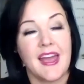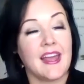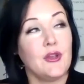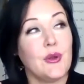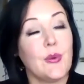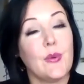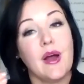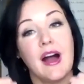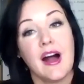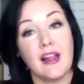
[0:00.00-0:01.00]
And you know,
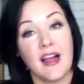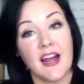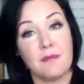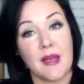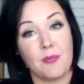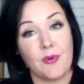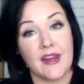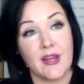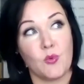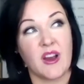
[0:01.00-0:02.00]
a lot of my
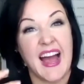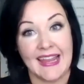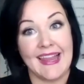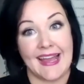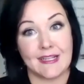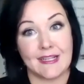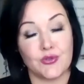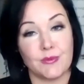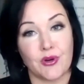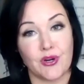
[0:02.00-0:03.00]
branding work I like to
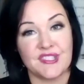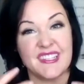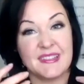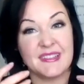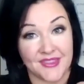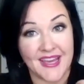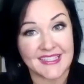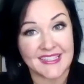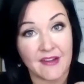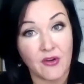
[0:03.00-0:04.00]
do in person, but
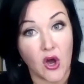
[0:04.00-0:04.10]
that's,